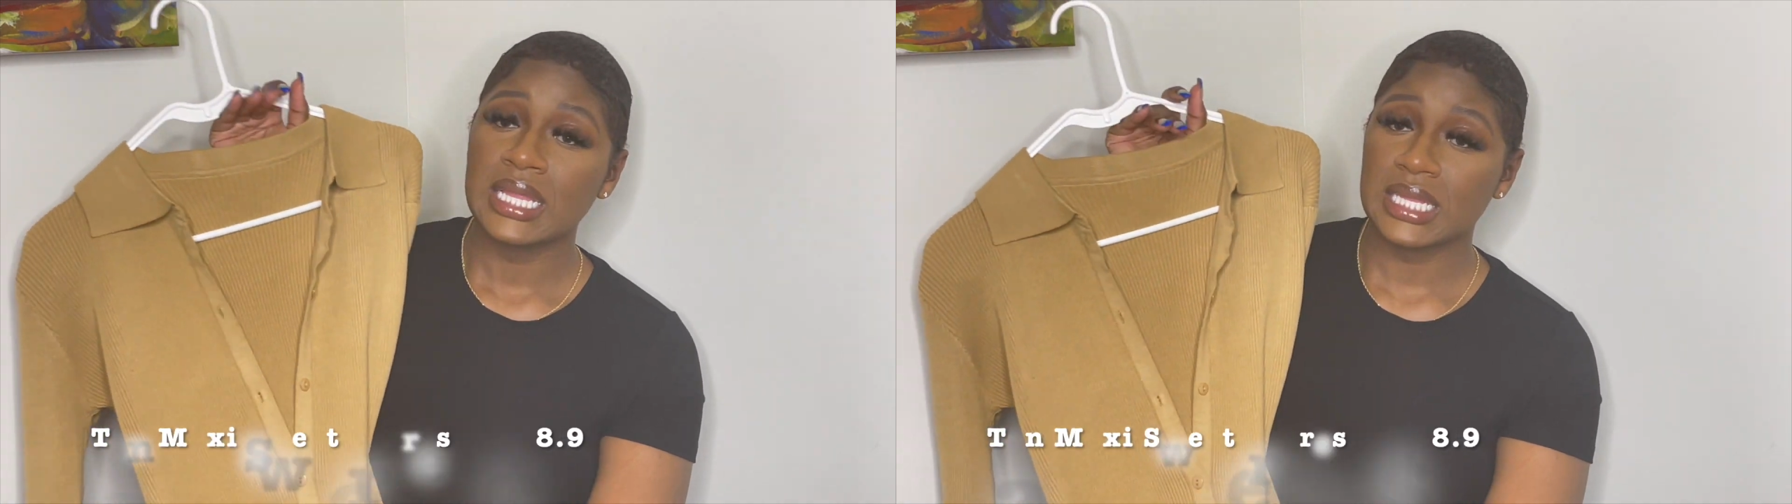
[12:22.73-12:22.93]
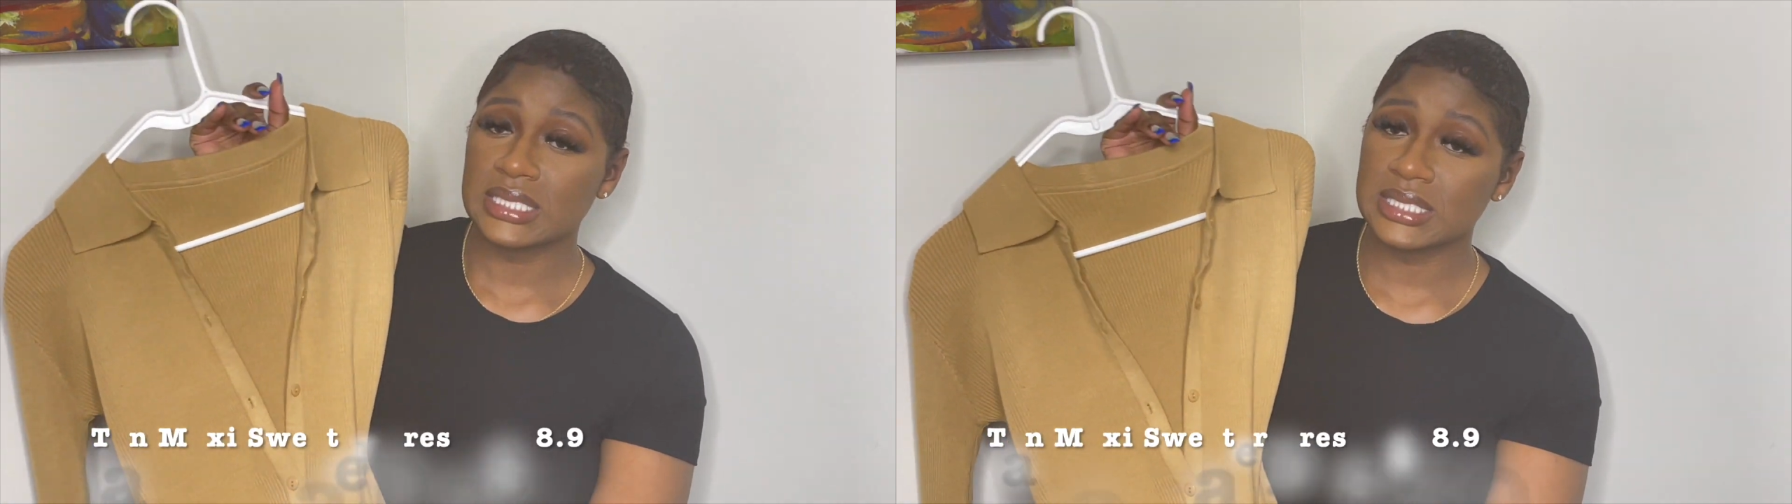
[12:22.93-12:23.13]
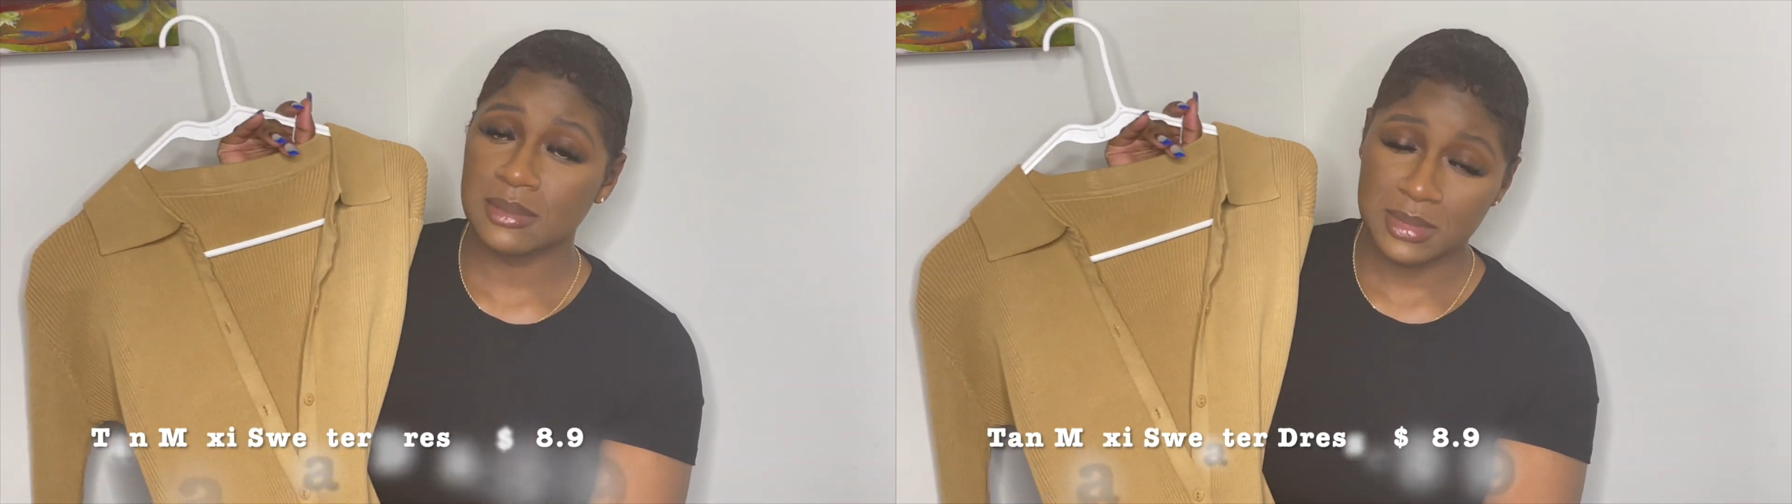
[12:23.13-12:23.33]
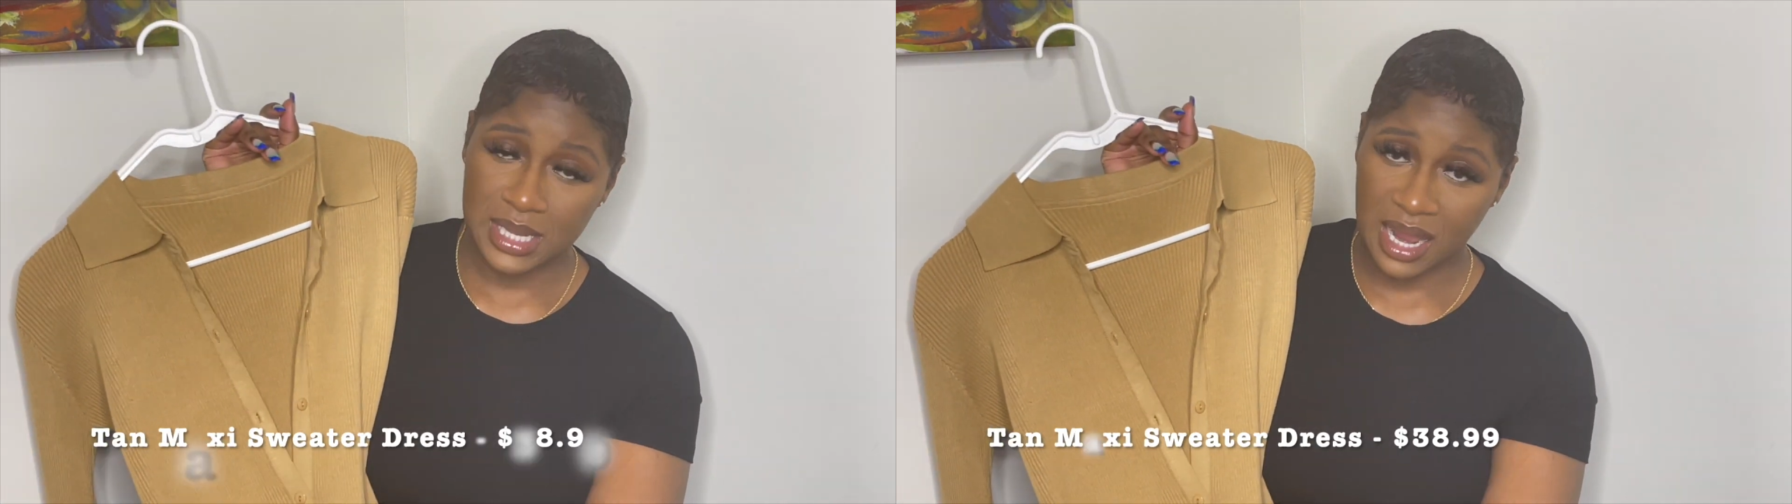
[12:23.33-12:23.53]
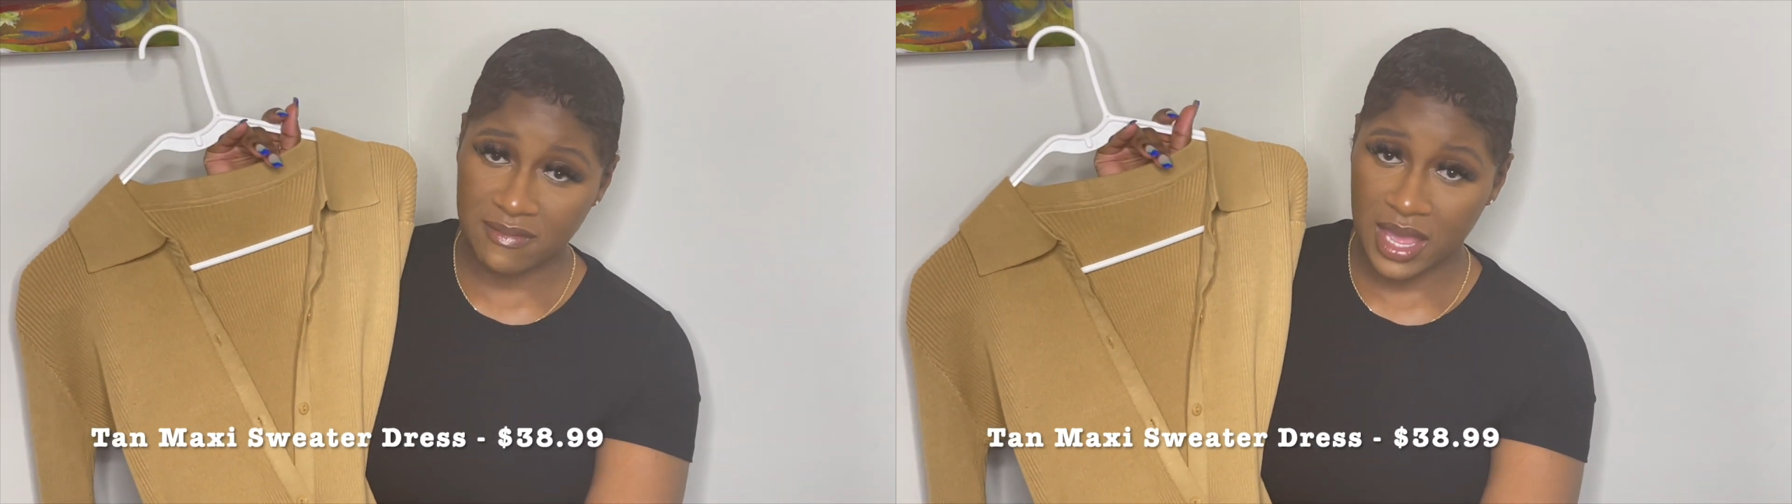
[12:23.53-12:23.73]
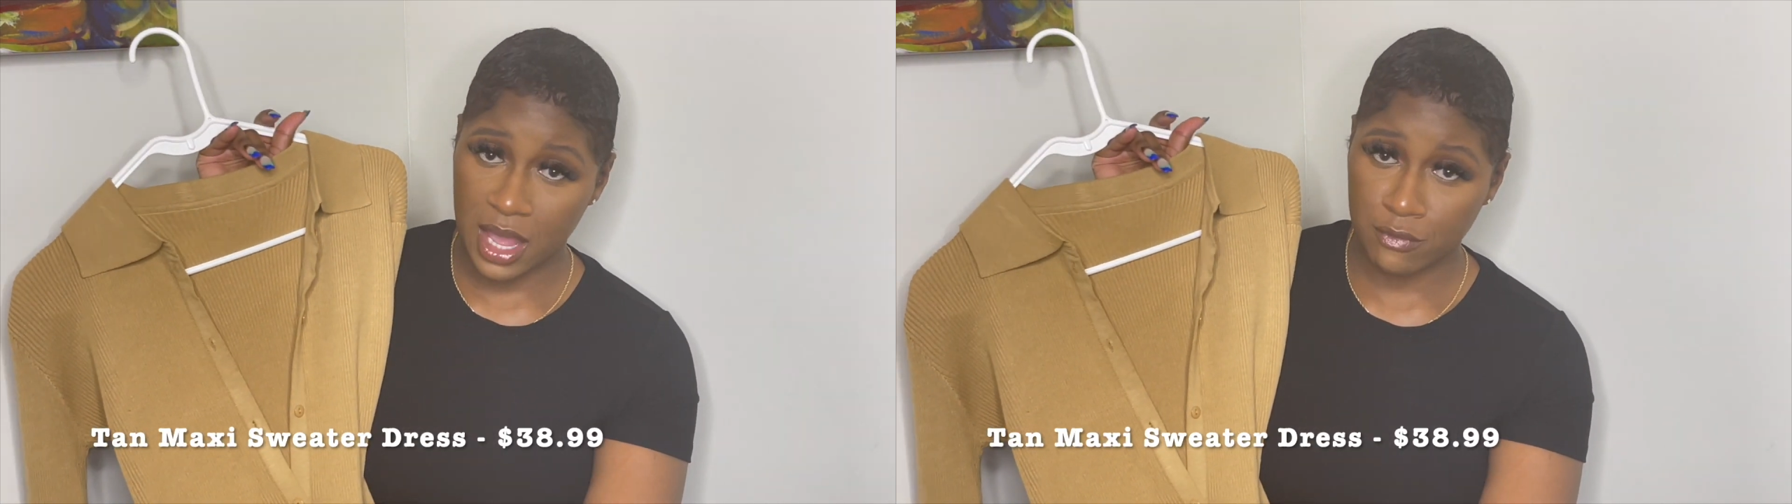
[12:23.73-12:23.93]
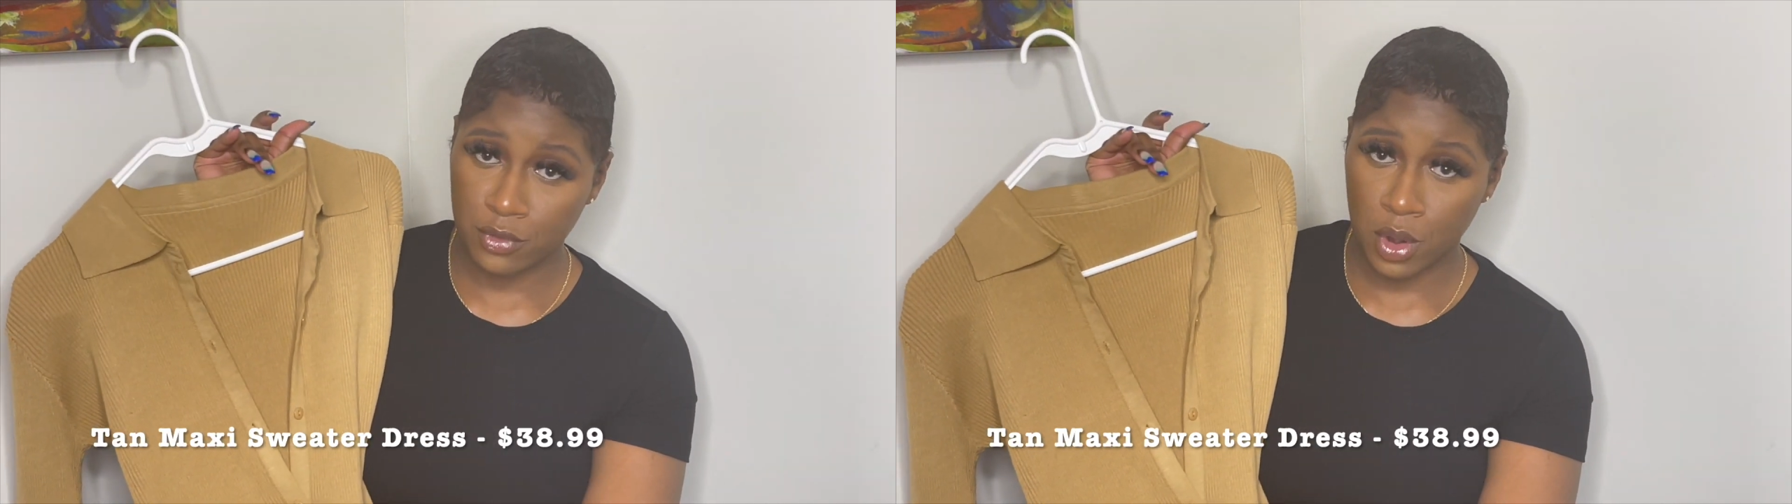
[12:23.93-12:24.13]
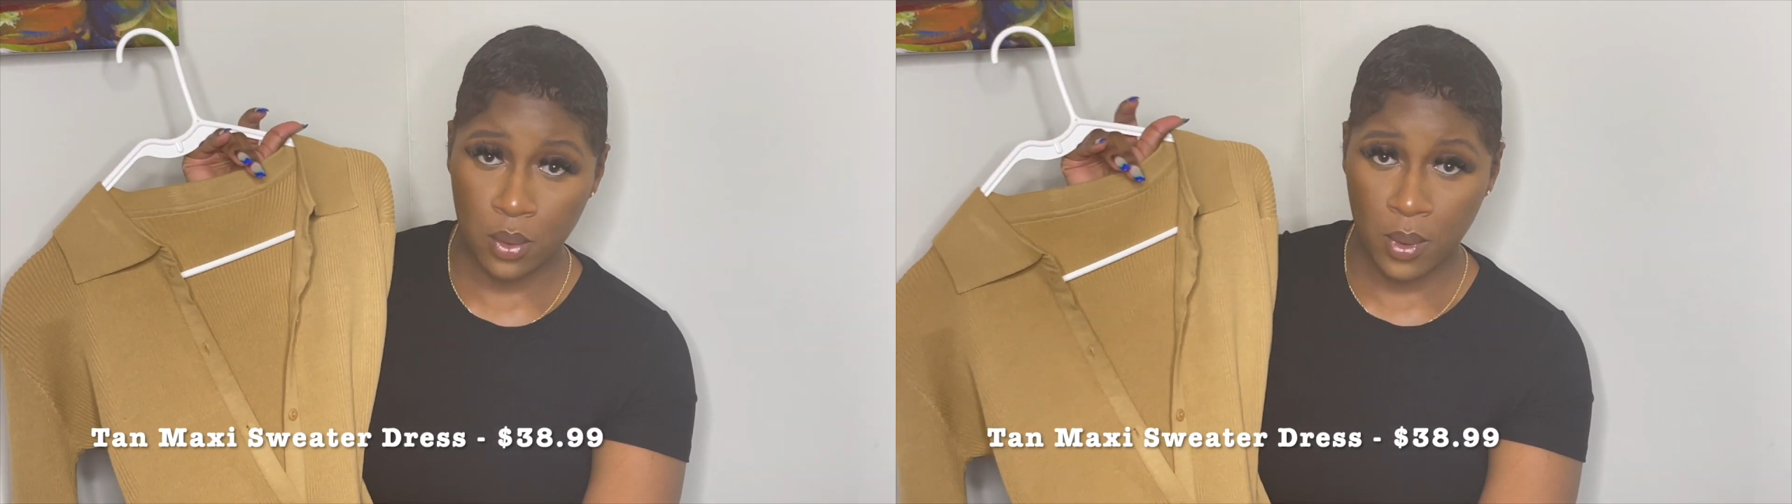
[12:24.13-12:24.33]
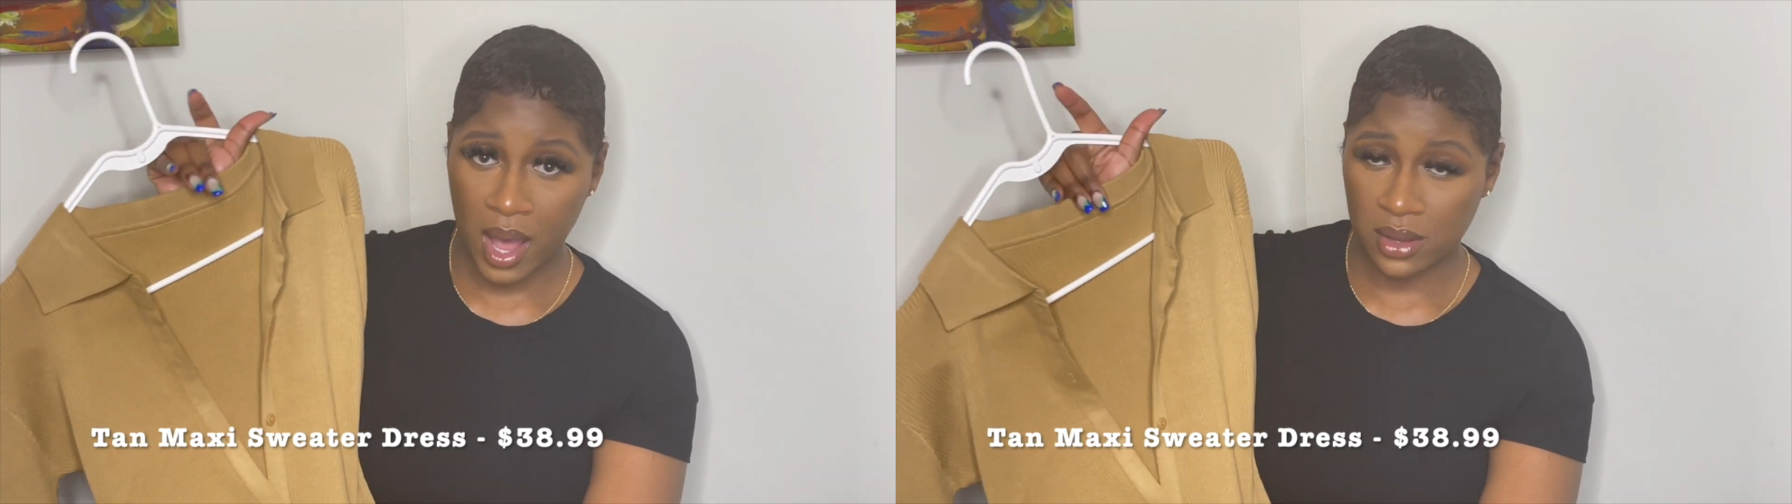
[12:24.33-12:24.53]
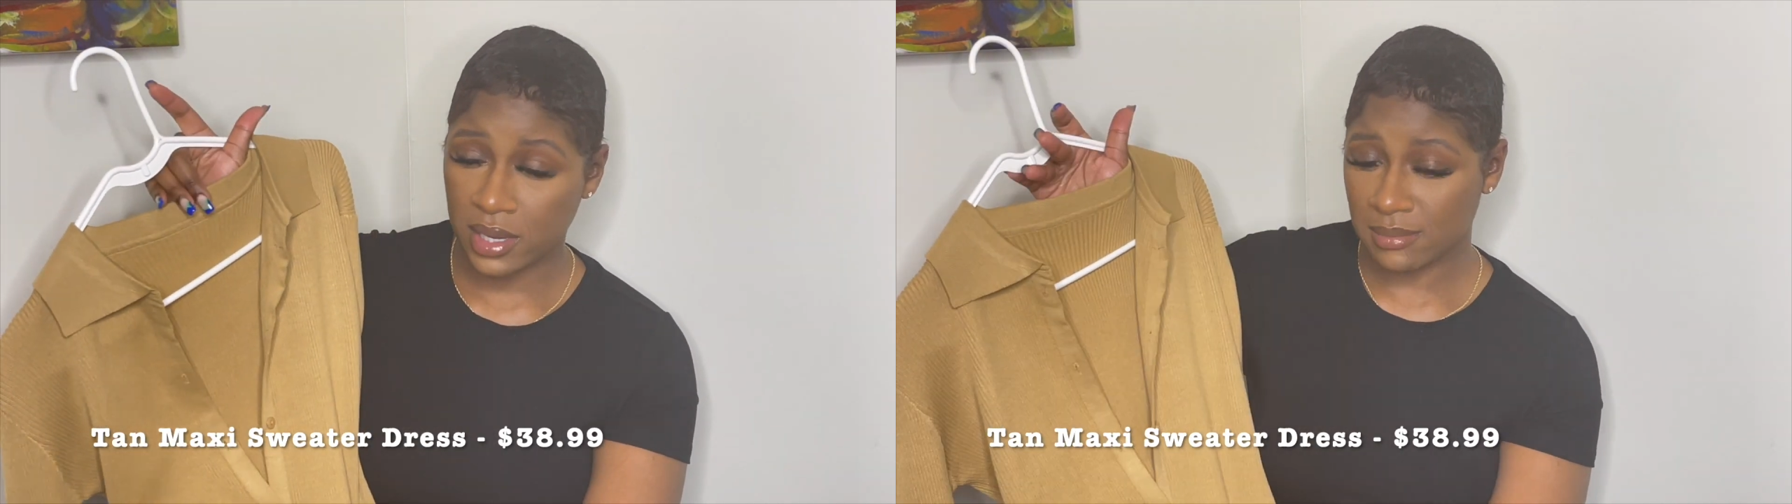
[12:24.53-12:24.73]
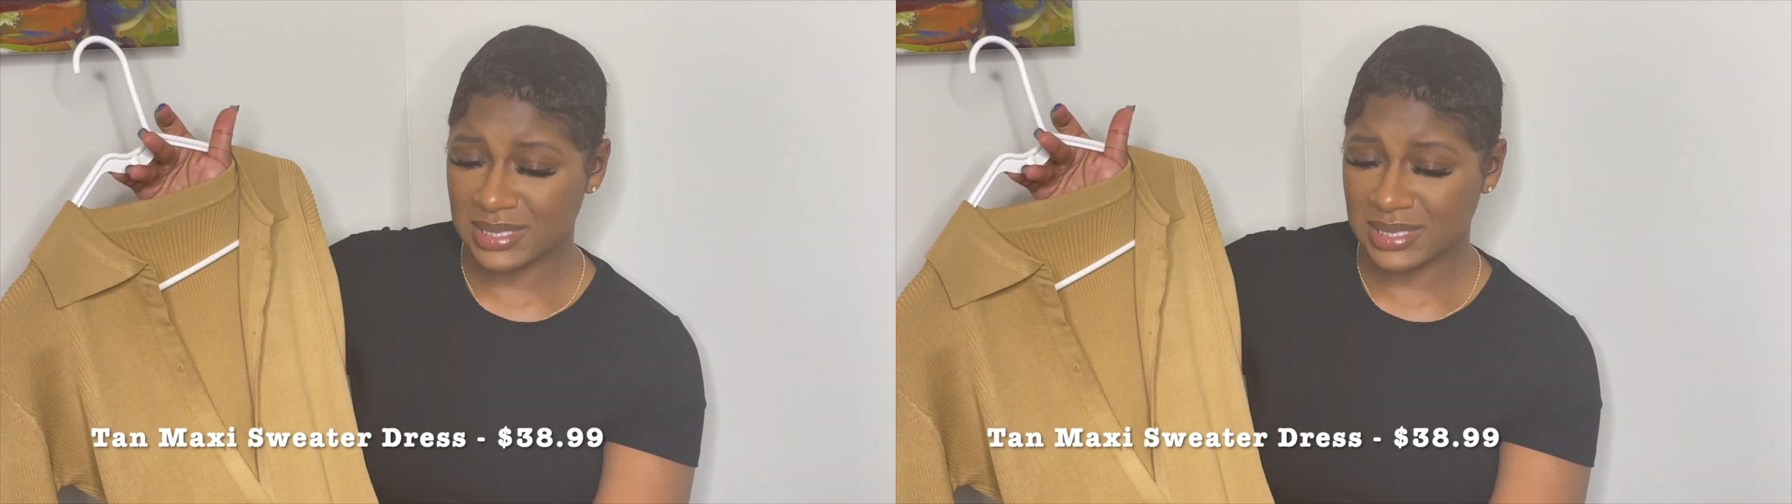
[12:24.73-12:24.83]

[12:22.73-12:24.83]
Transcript: This is something that I've had for a while now.